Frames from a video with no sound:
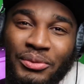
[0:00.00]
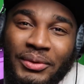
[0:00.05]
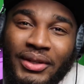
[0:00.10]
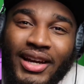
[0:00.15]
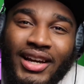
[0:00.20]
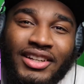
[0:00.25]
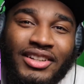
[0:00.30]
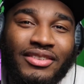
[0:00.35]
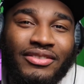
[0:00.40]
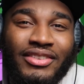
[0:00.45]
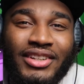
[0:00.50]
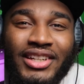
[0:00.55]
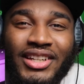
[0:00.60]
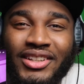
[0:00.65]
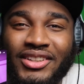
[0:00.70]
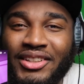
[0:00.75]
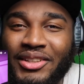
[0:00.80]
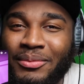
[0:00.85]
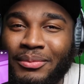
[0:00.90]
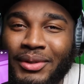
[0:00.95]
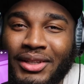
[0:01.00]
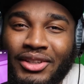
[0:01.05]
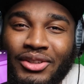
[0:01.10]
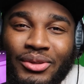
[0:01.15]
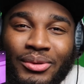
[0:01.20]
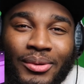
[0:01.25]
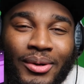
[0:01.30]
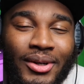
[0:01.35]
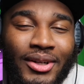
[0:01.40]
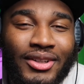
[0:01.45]
reaction video Then went
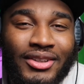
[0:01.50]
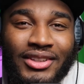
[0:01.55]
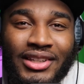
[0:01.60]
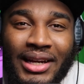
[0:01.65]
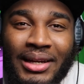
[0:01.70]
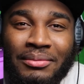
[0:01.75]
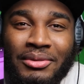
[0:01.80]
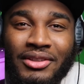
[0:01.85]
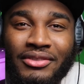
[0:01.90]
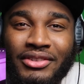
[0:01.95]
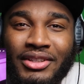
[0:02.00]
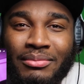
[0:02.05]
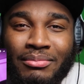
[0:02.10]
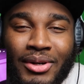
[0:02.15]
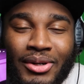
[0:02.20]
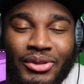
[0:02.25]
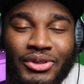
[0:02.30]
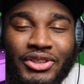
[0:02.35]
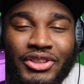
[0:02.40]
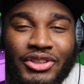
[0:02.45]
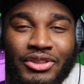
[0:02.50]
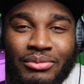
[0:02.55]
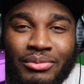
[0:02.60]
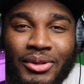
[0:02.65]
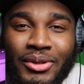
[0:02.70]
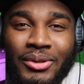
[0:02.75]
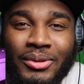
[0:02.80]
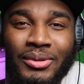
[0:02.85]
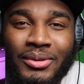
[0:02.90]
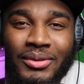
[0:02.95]
through all types of emotions,
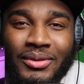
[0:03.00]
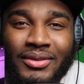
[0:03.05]
bro.